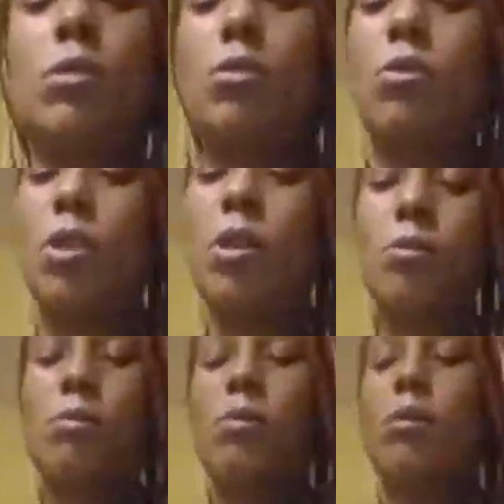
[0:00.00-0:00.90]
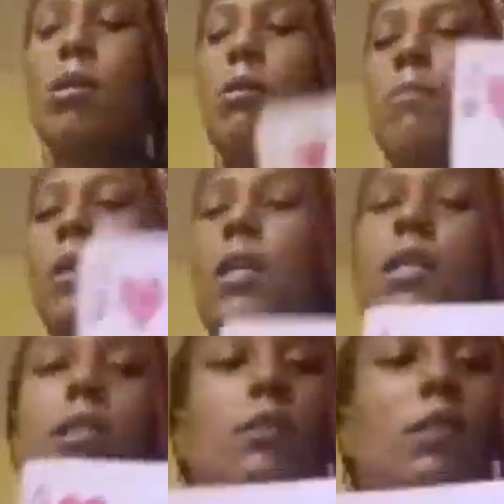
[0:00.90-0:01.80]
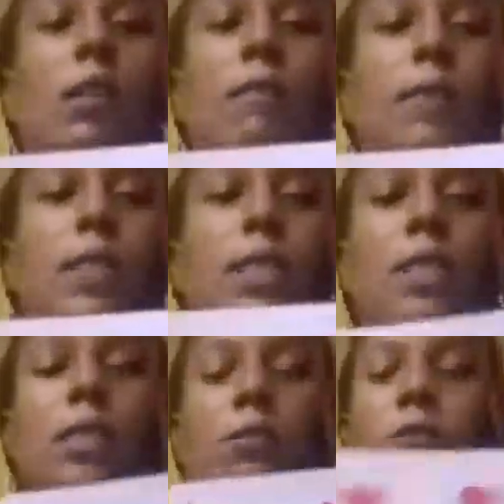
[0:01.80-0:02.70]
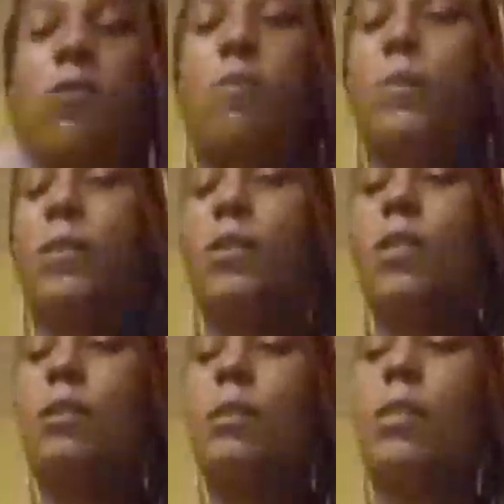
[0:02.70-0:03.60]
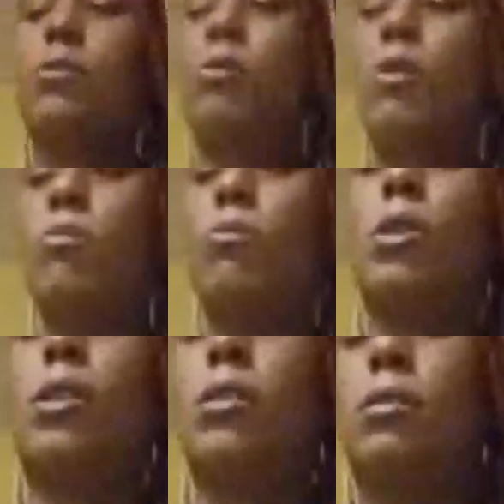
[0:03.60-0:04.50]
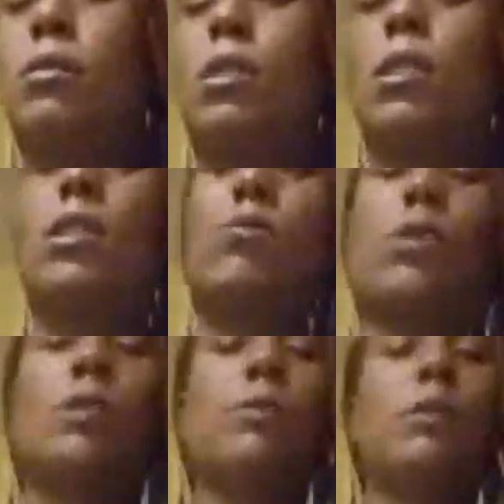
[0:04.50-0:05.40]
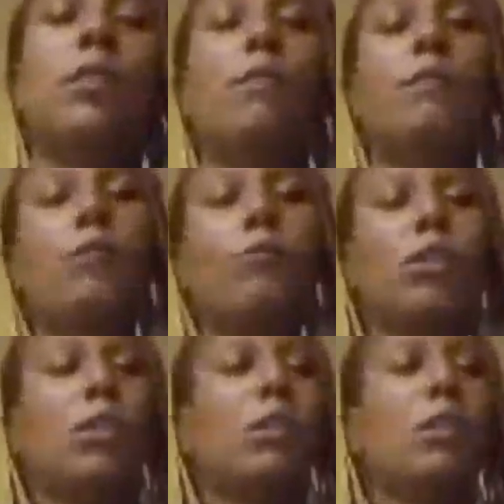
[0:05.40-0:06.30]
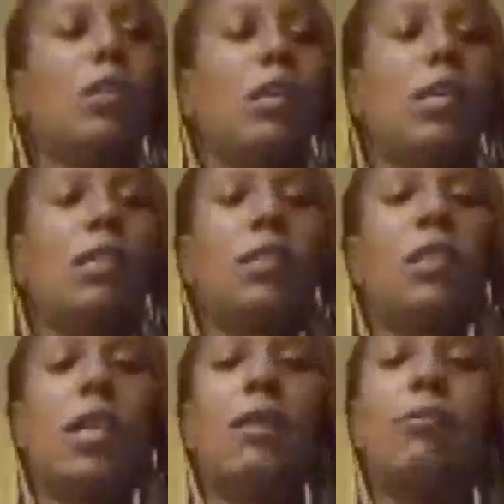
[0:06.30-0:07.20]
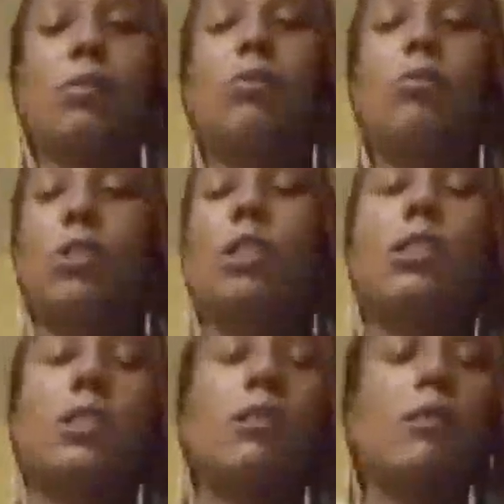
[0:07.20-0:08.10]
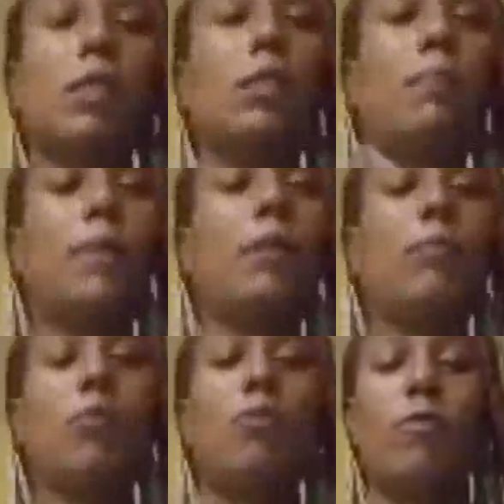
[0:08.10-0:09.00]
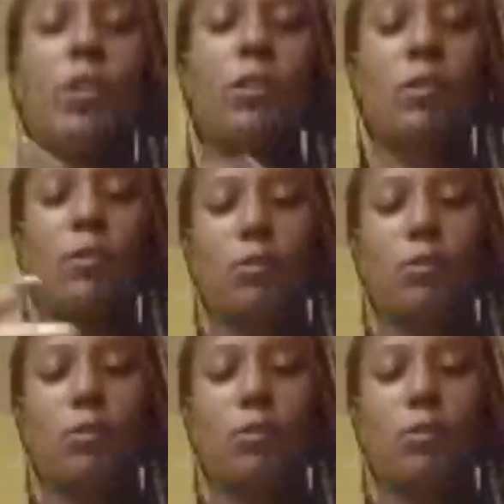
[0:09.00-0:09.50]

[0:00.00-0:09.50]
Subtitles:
So go. Because evidently there's a whole bunch of cups that you don't want. At least one specific one at this time. So you just keeping it moving.